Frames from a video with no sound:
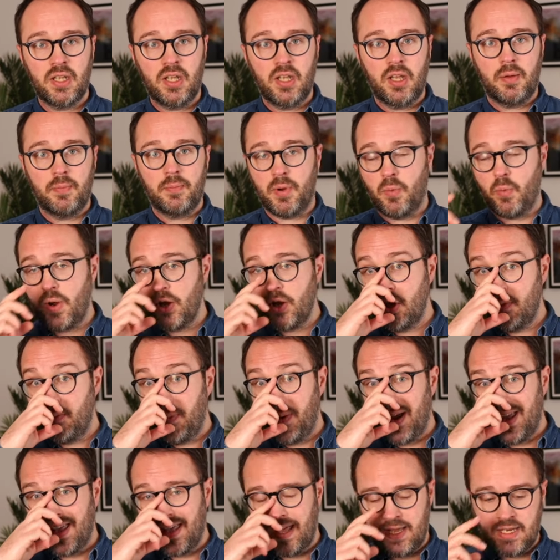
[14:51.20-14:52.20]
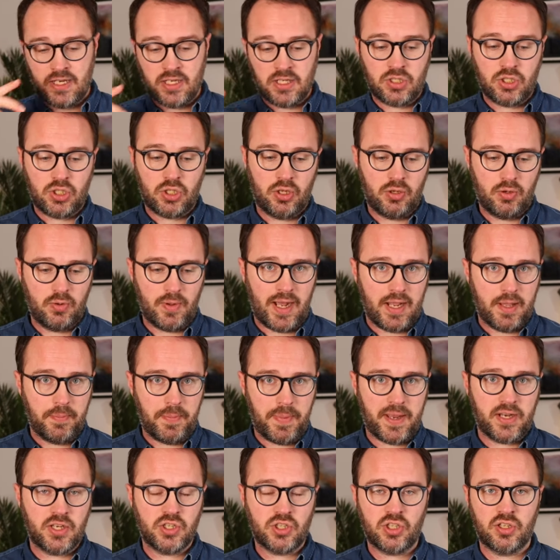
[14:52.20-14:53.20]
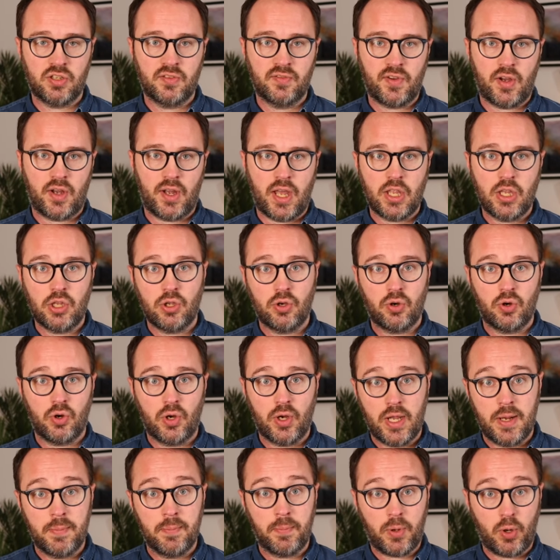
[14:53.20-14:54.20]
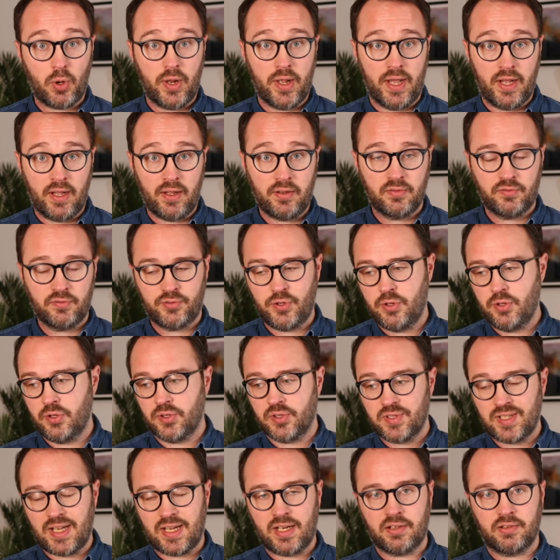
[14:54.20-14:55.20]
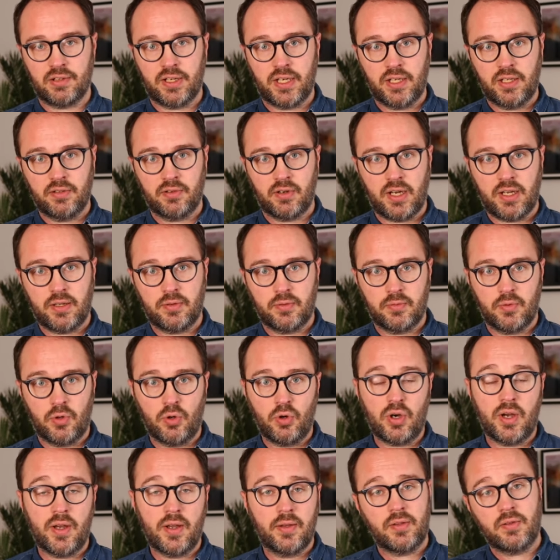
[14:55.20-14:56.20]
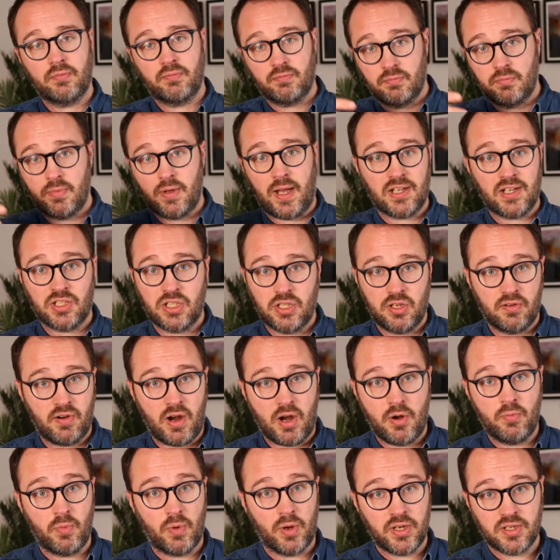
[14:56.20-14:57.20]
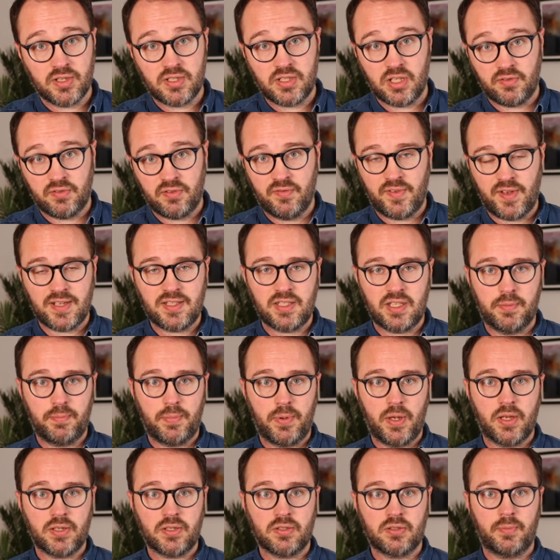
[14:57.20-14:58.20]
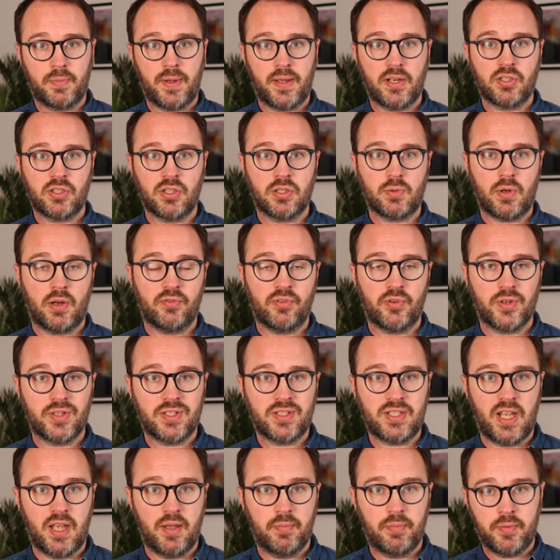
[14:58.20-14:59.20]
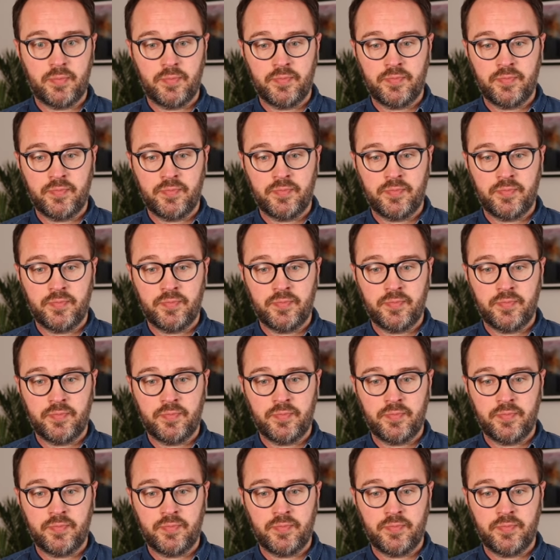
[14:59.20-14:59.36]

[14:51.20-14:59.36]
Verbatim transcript: But when you pay into a pension via your employer through your salary, right, or actually your own one, your self-invested personal pension as well for a SIPP.